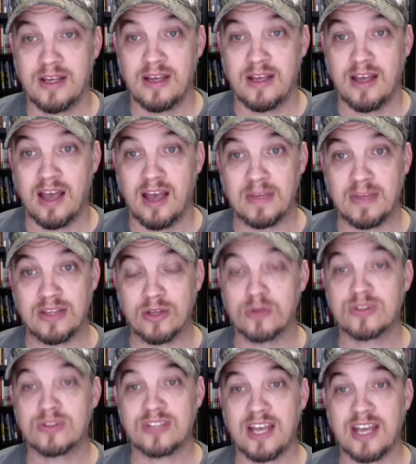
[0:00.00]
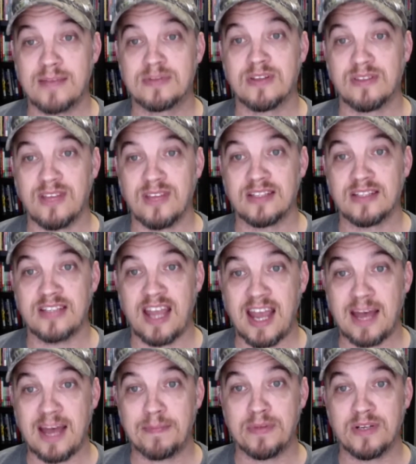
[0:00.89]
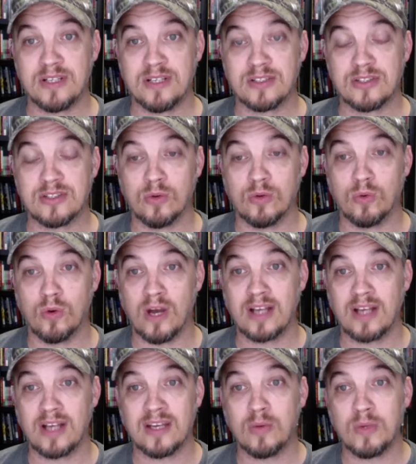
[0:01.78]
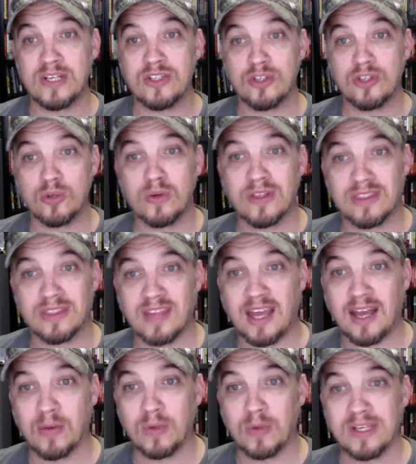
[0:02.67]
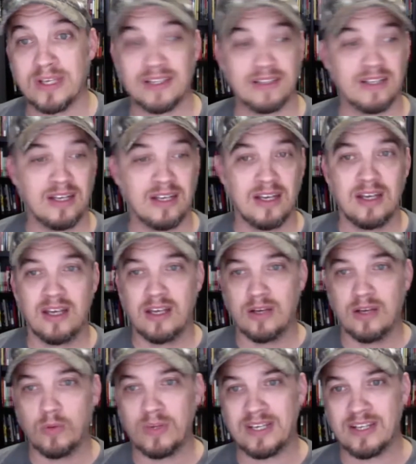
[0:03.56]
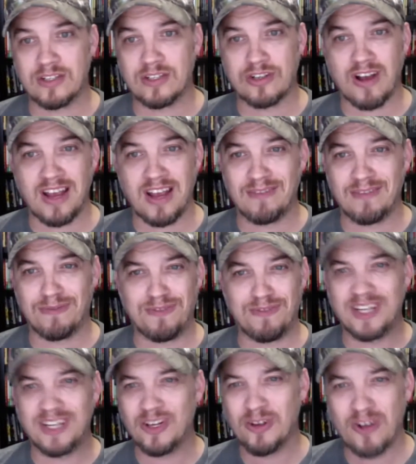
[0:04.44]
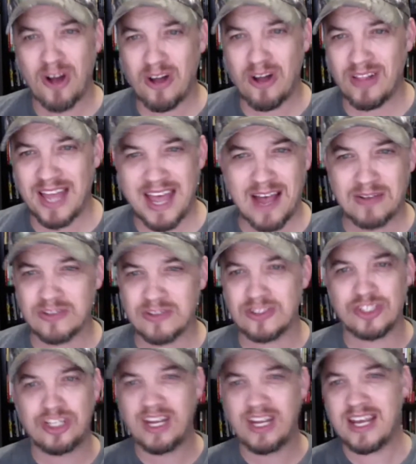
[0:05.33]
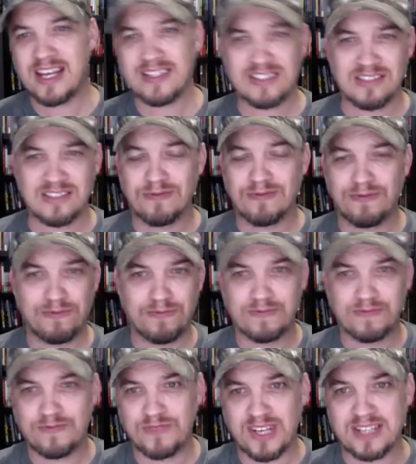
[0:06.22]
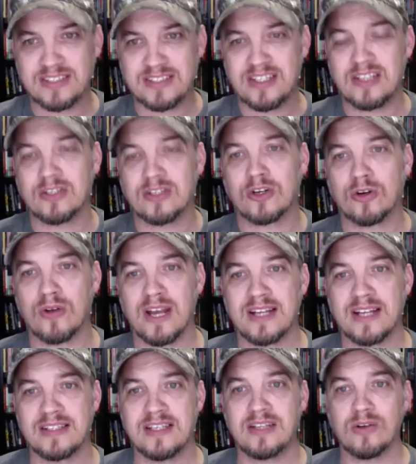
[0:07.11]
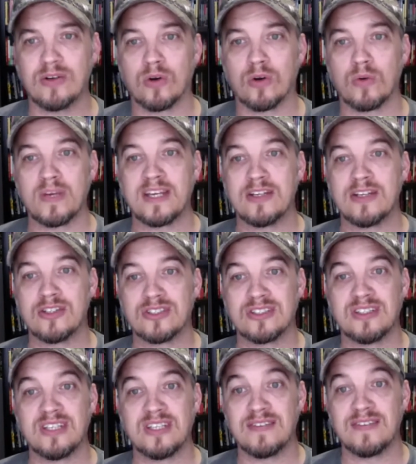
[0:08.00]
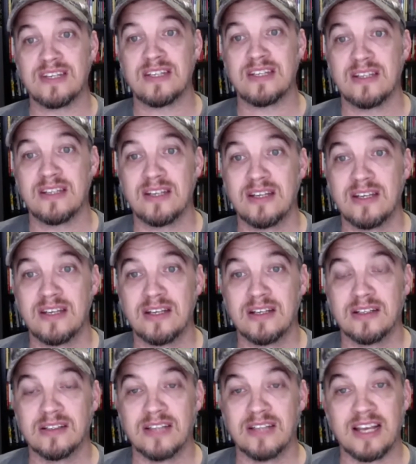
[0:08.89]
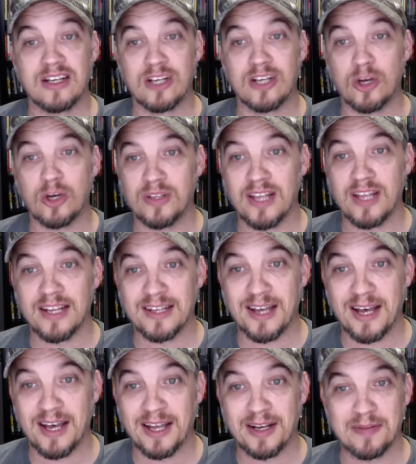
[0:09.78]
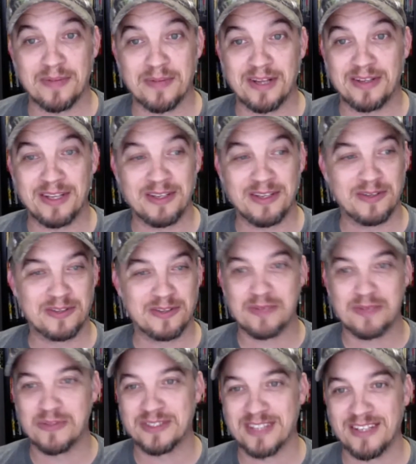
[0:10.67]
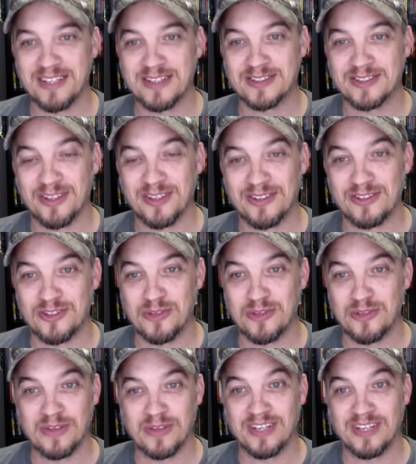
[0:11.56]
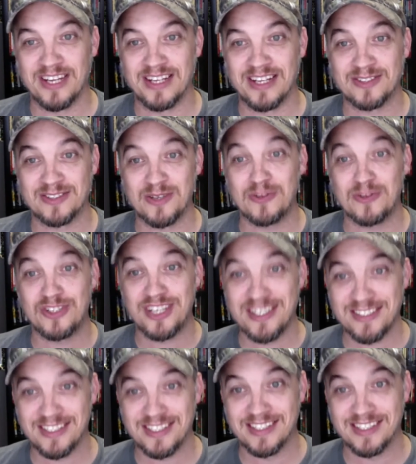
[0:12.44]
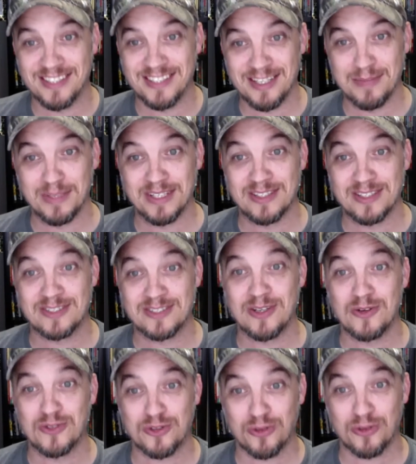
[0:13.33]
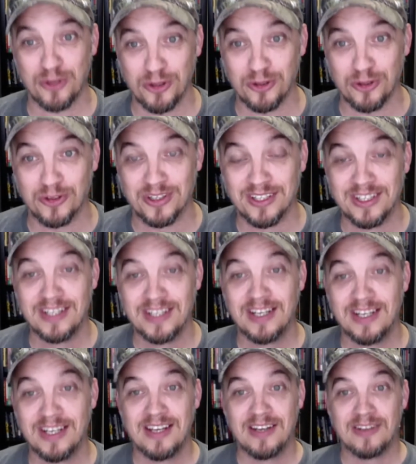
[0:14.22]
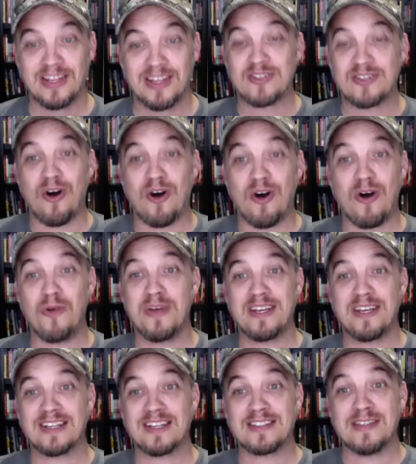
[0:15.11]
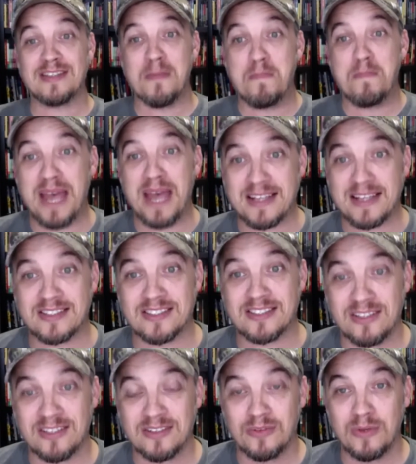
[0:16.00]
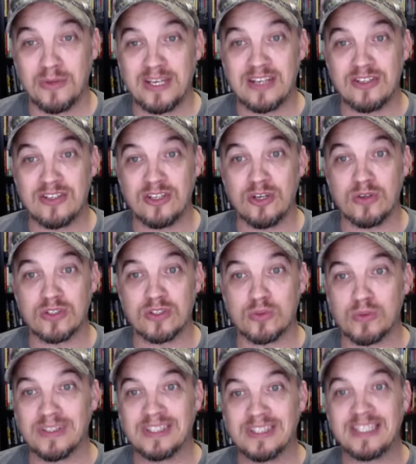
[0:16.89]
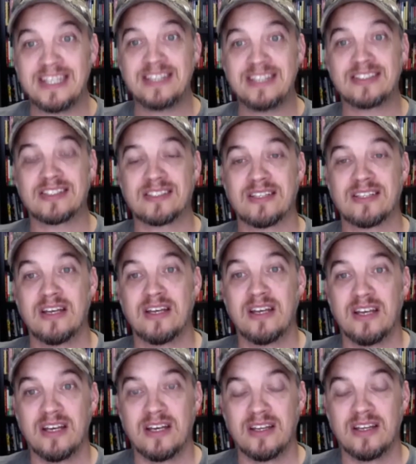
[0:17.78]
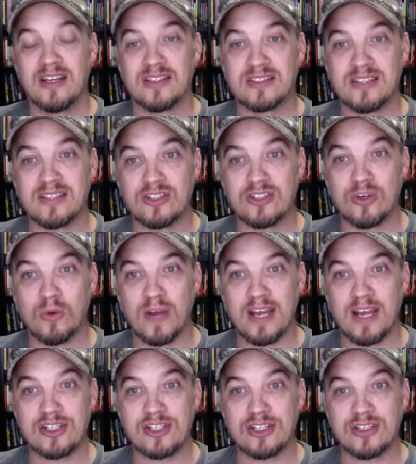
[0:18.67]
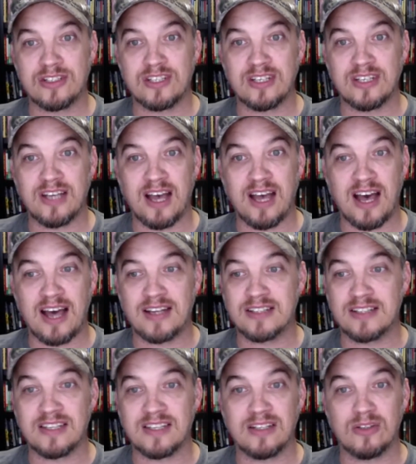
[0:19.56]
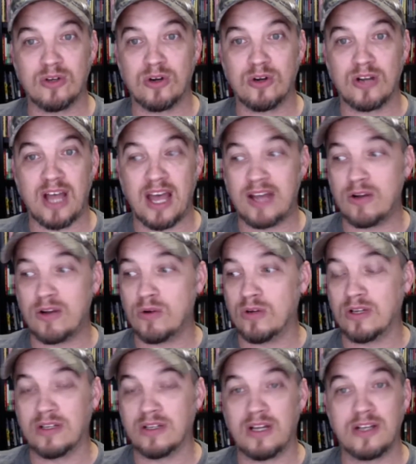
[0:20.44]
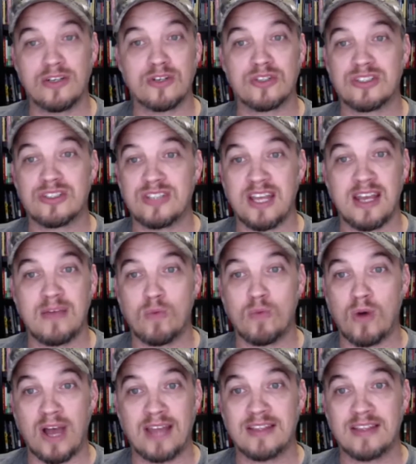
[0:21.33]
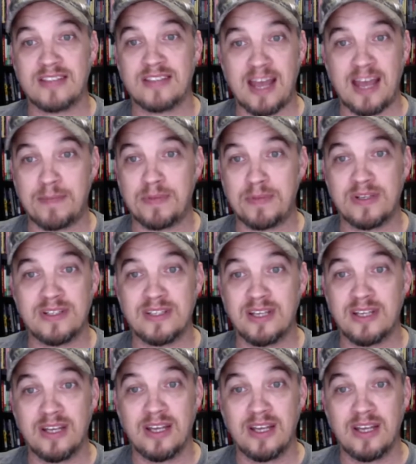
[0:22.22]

I mean, those types of things happen. And so what can we do with that? We can try and figure it all out and chase and fix it and correct it, or we can just give it, let go, and let God. Someone said this on Zoom the other day. It's so cheesy, isn't it? But it's so true. That's the best we can do, is release the situation to God and say, Lord, I don't understand why this happened.